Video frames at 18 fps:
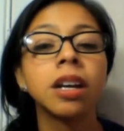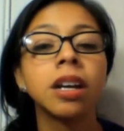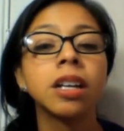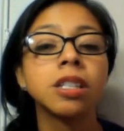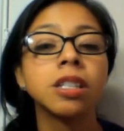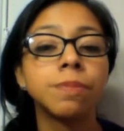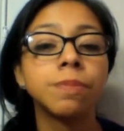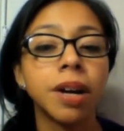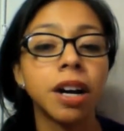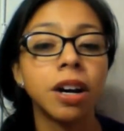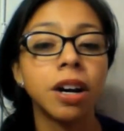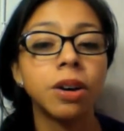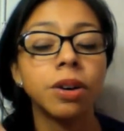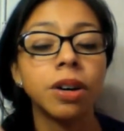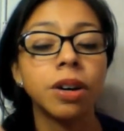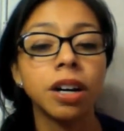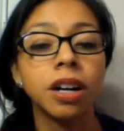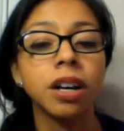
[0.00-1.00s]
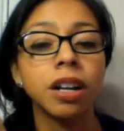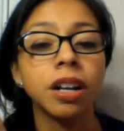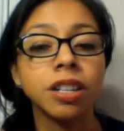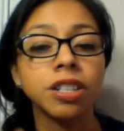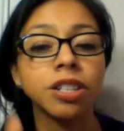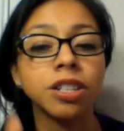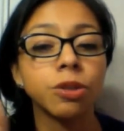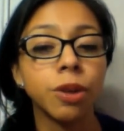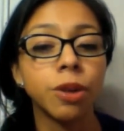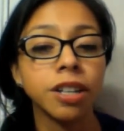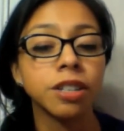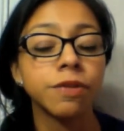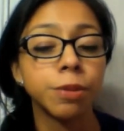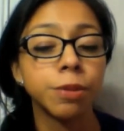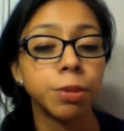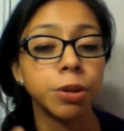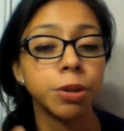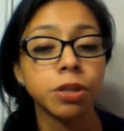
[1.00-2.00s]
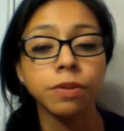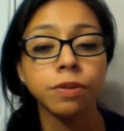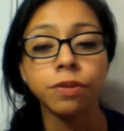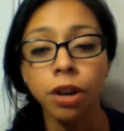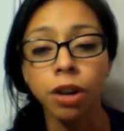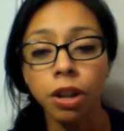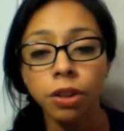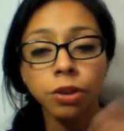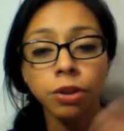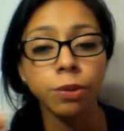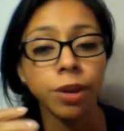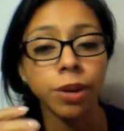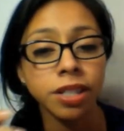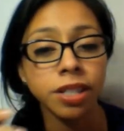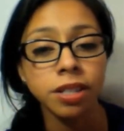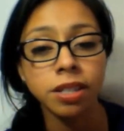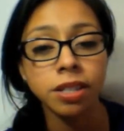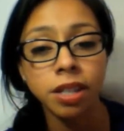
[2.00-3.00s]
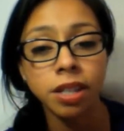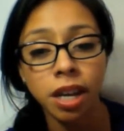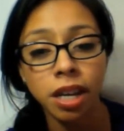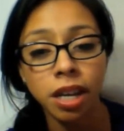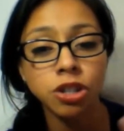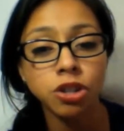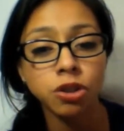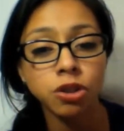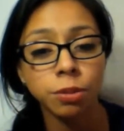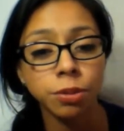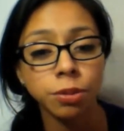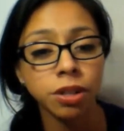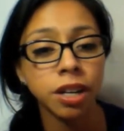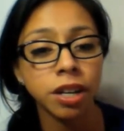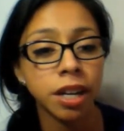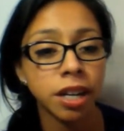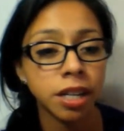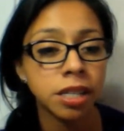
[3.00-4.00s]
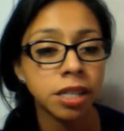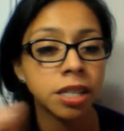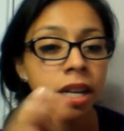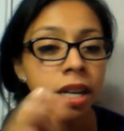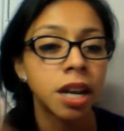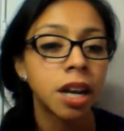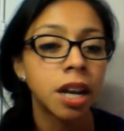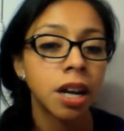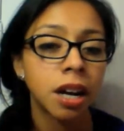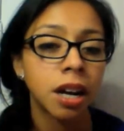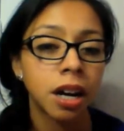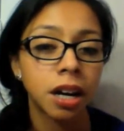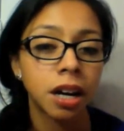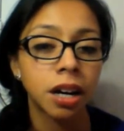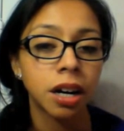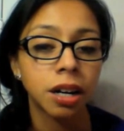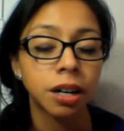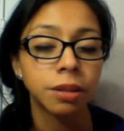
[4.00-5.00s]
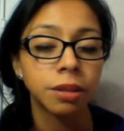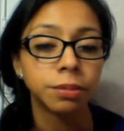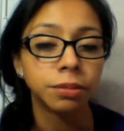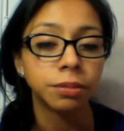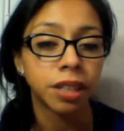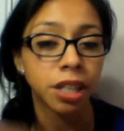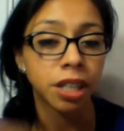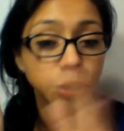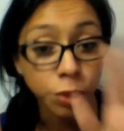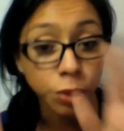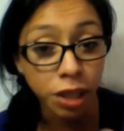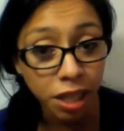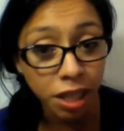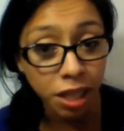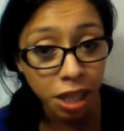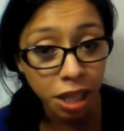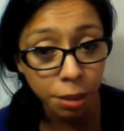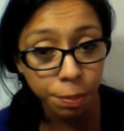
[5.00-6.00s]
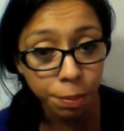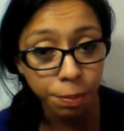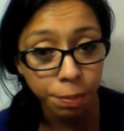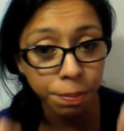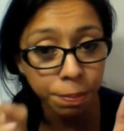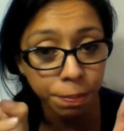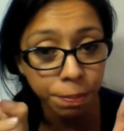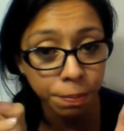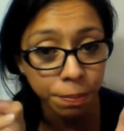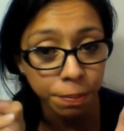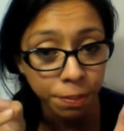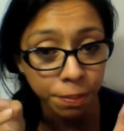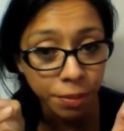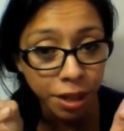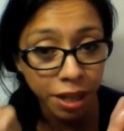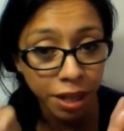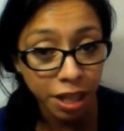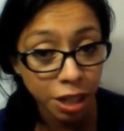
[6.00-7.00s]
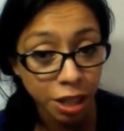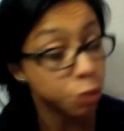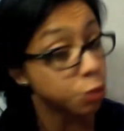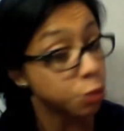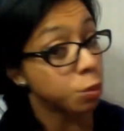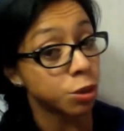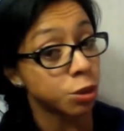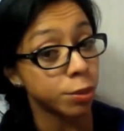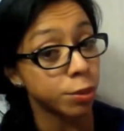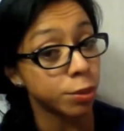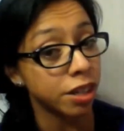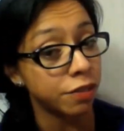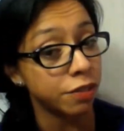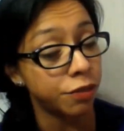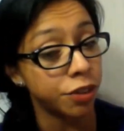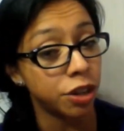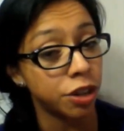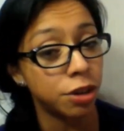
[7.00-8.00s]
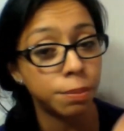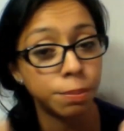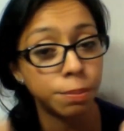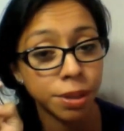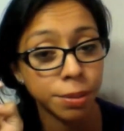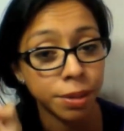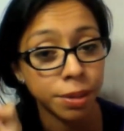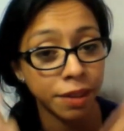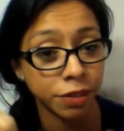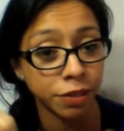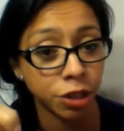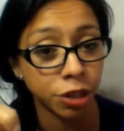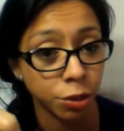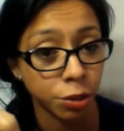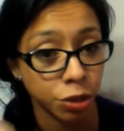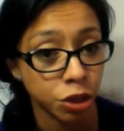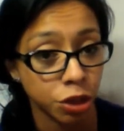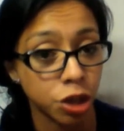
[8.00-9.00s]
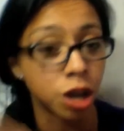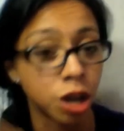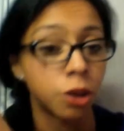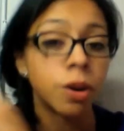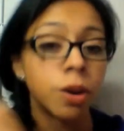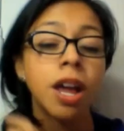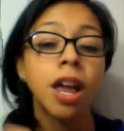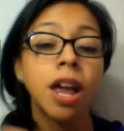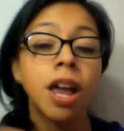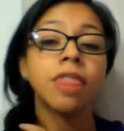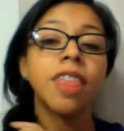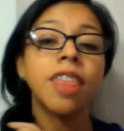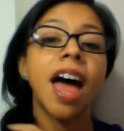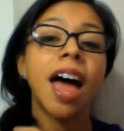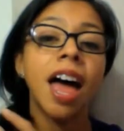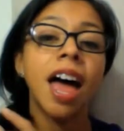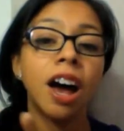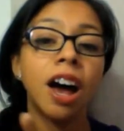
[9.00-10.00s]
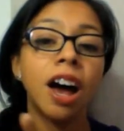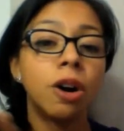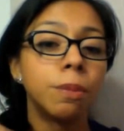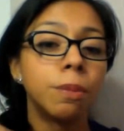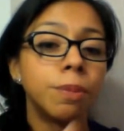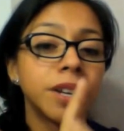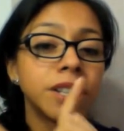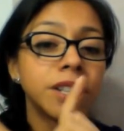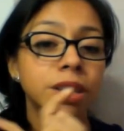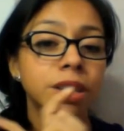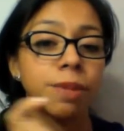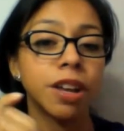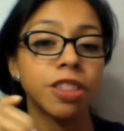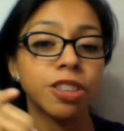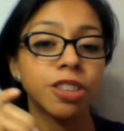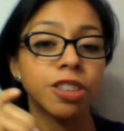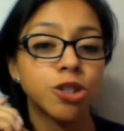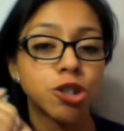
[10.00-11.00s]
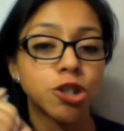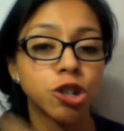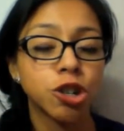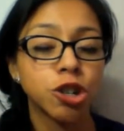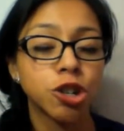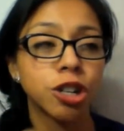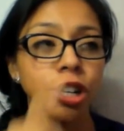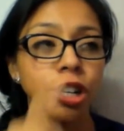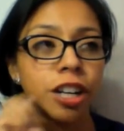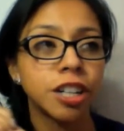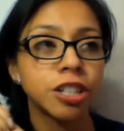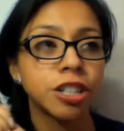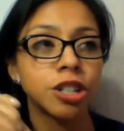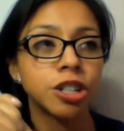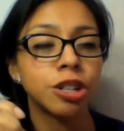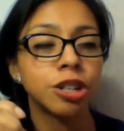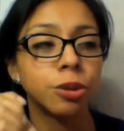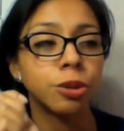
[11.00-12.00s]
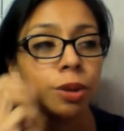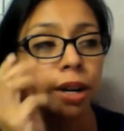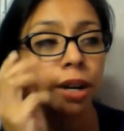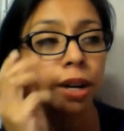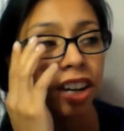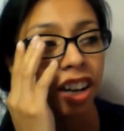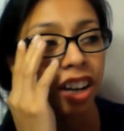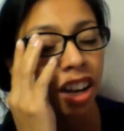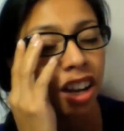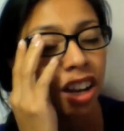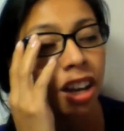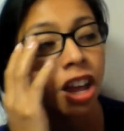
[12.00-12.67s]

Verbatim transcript: It's about uh, this aggressive, abusive father who raises his kids, troubled kids. Um, gets really deep. It was a really good film, but I'm gonna have to go with no. The Help. It's about this journalist who uh,